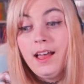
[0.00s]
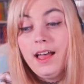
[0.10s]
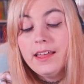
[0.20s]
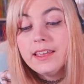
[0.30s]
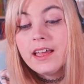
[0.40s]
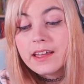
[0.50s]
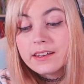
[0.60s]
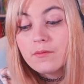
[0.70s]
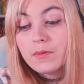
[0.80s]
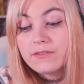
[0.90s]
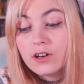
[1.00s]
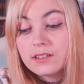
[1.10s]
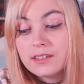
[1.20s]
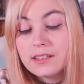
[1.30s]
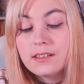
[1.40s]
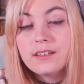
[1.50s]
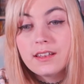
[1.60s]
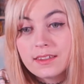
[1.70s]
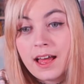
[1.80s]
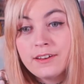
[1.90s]
And then we've got the
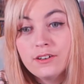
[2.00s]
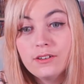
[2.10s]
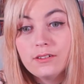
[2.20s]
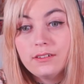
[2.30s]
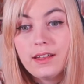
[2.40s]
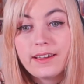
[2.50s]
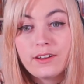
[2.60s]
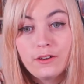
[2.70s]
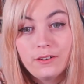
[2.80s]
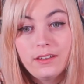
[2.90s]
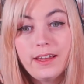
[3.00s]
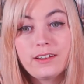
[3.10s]
Nathaniel, like, who, like,